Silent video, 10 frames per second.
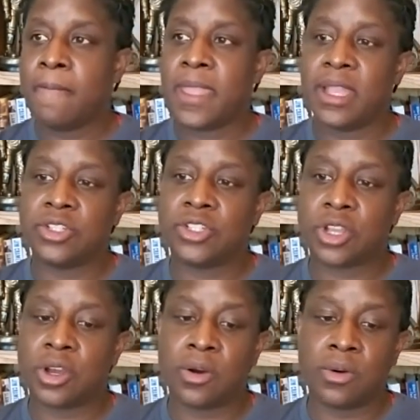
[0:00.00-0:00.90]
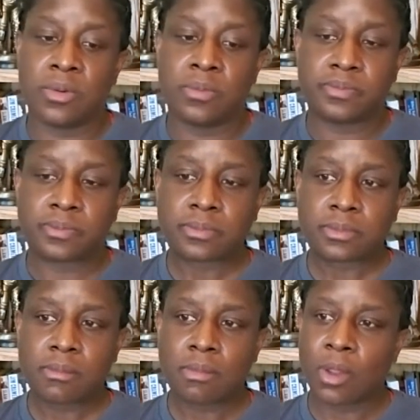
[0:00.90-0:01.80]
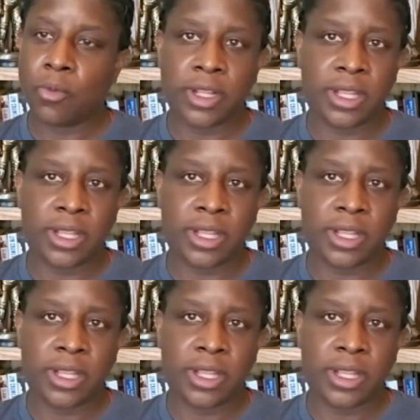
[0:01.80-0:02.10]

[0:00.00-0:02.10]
And so we're going